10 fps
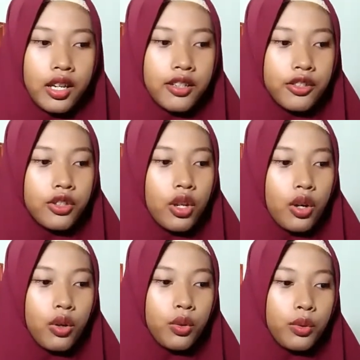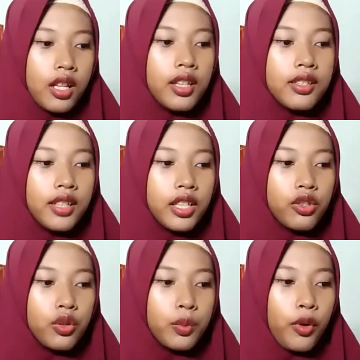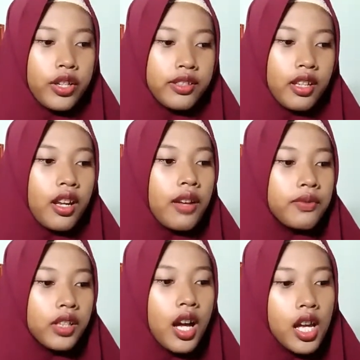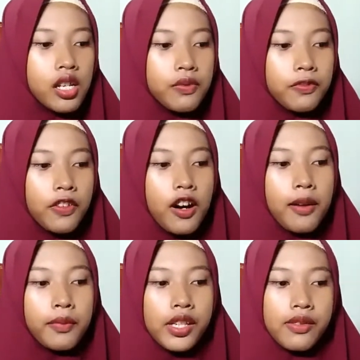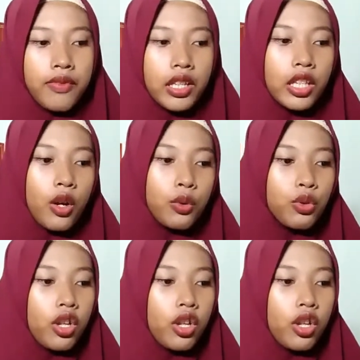So let's get to the points that I have got from this video.